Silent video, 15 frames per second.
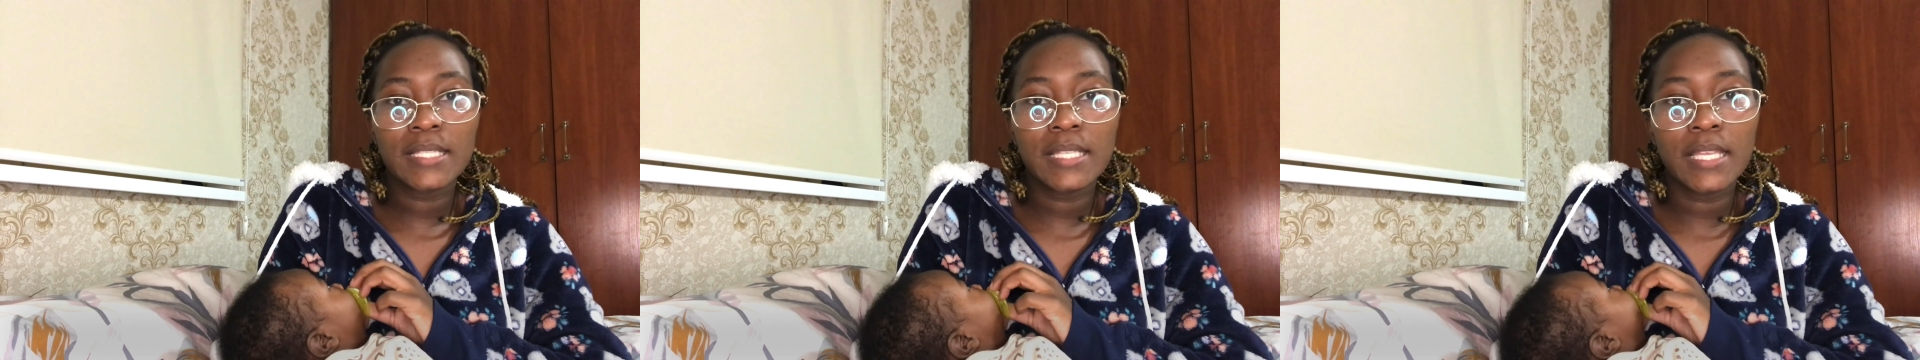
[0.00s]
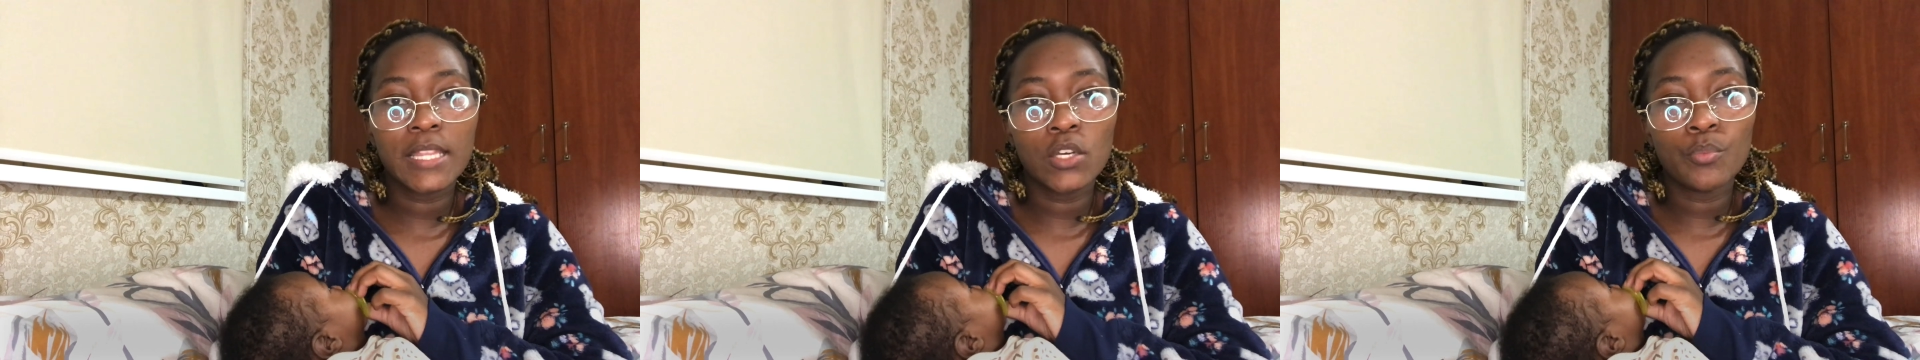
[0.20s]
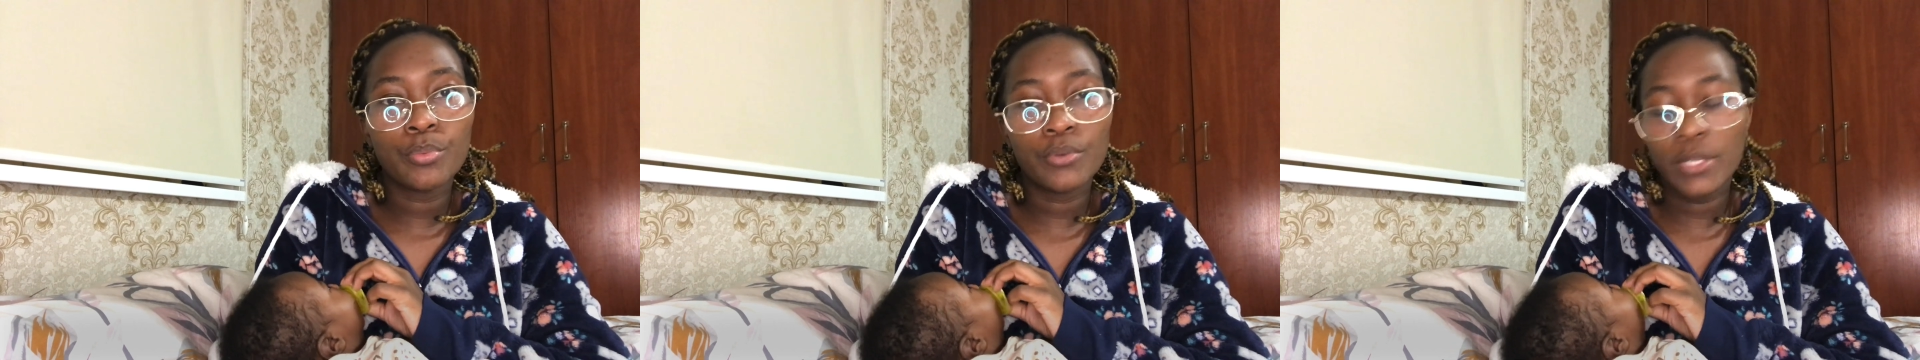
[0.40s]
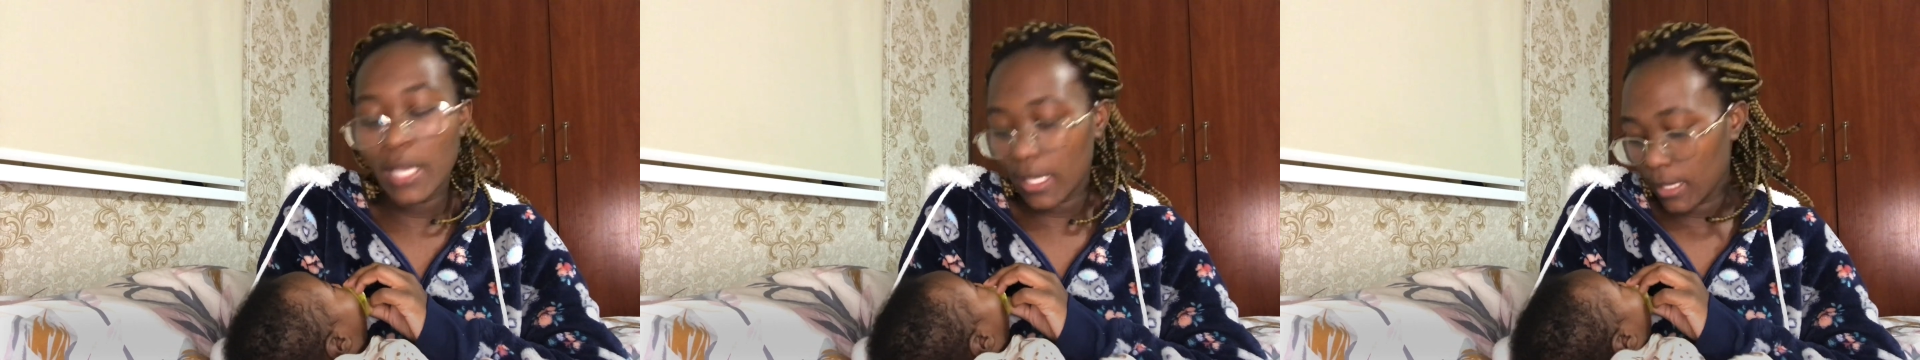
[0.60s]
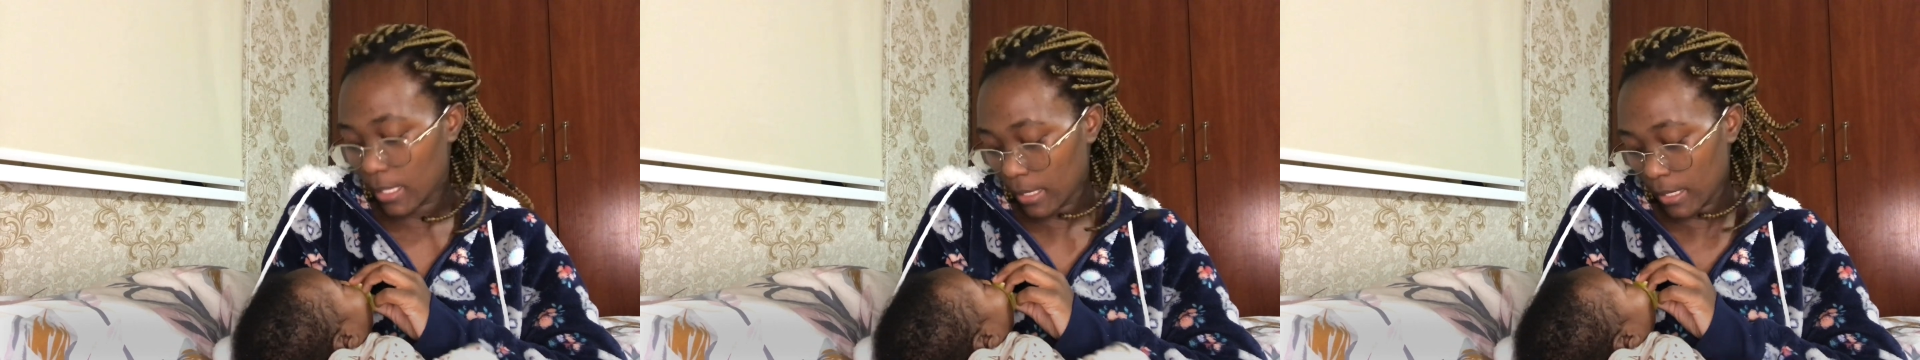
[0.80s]
then they'll put
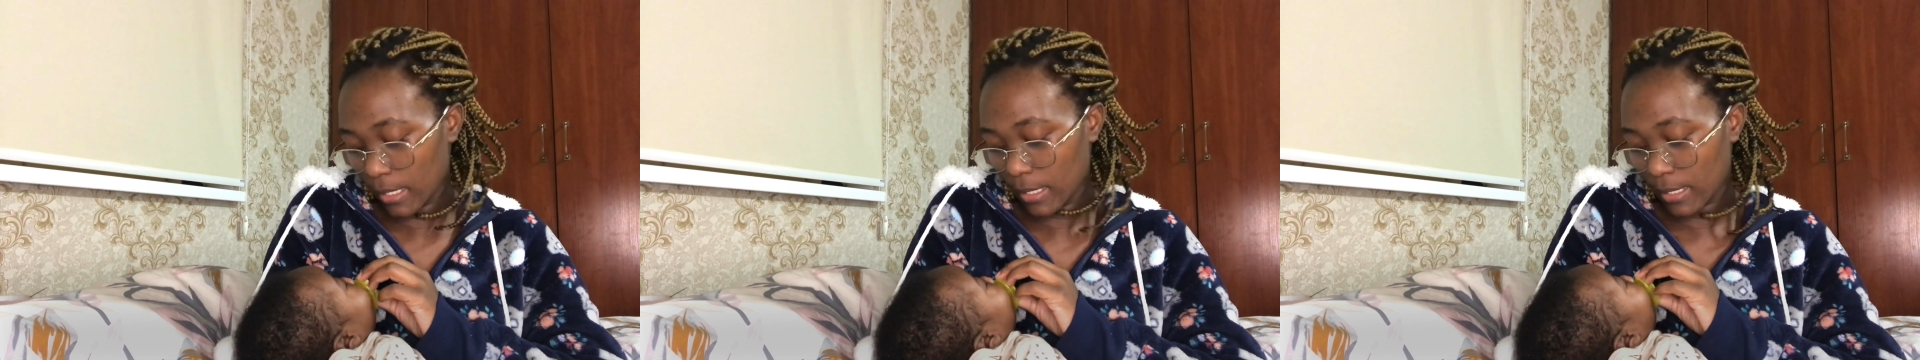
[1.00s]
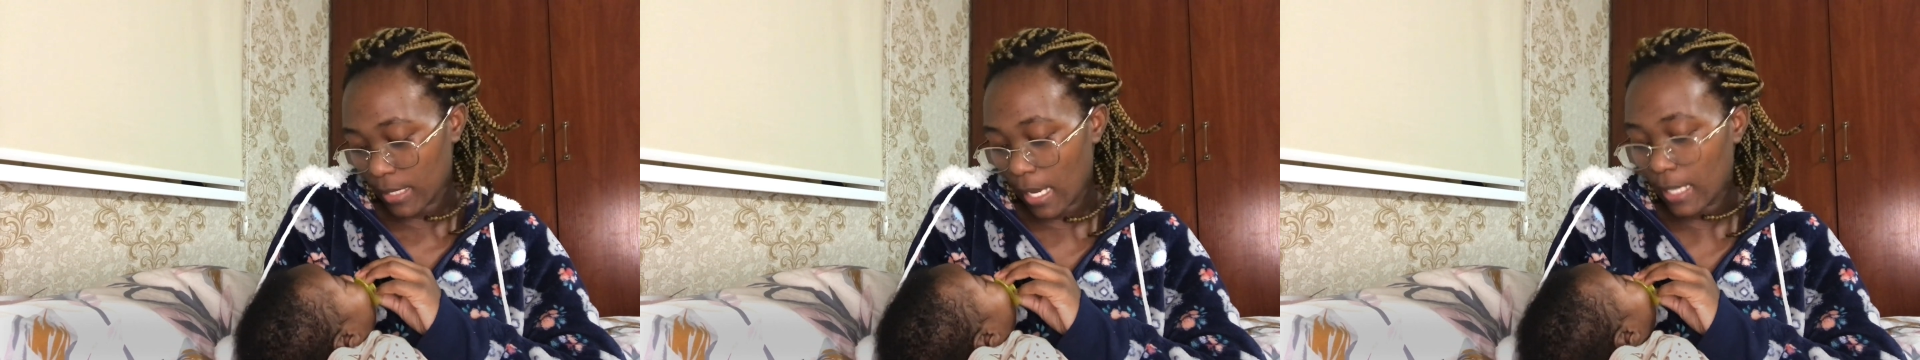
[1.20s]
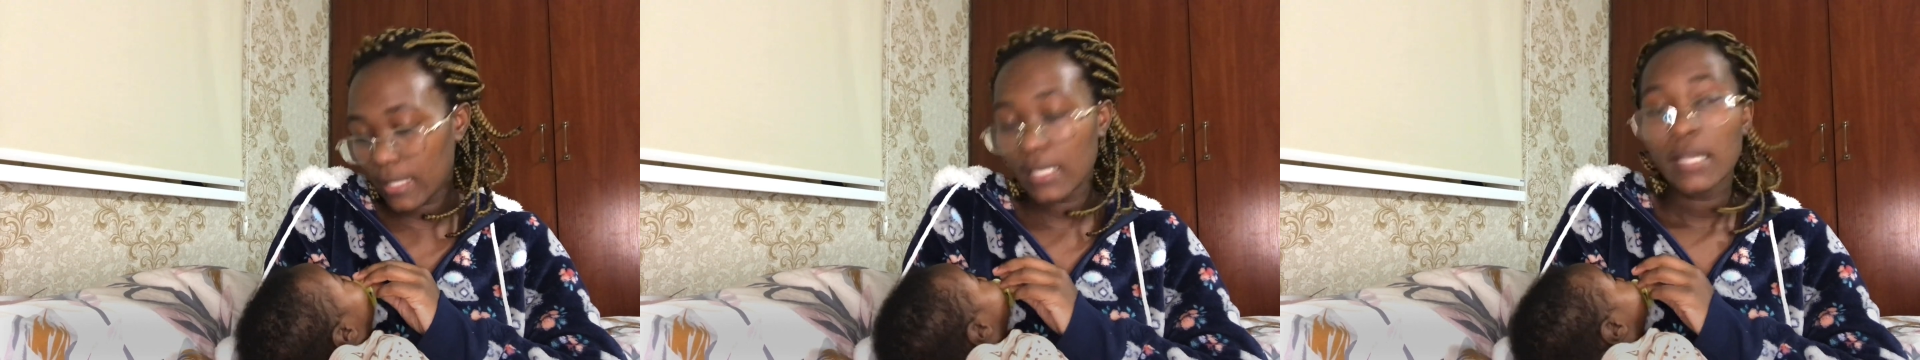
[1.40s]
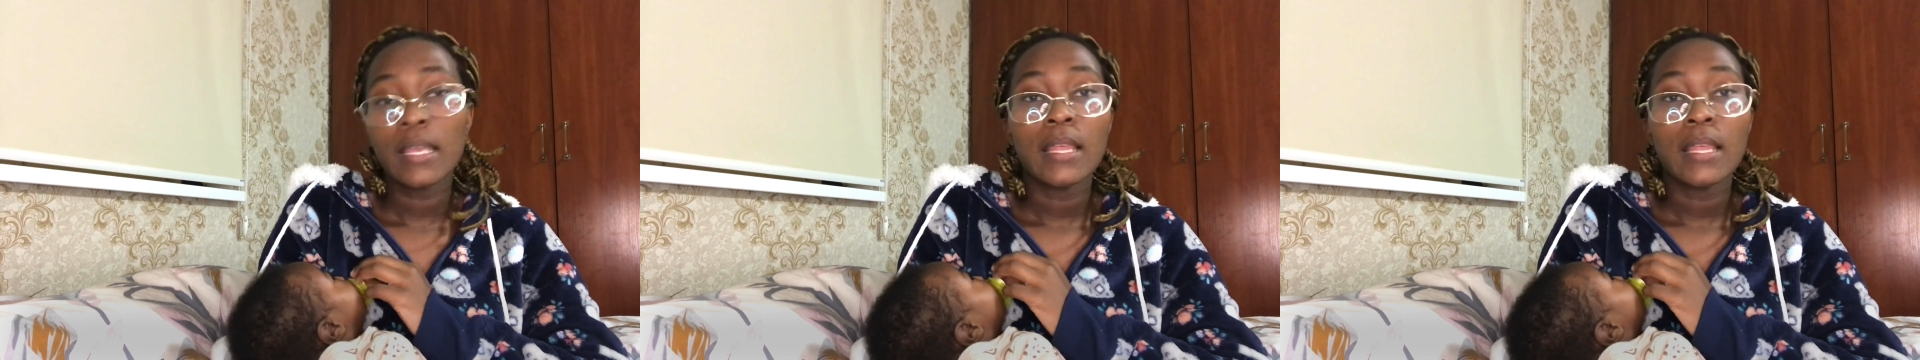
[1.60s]
that thing inside.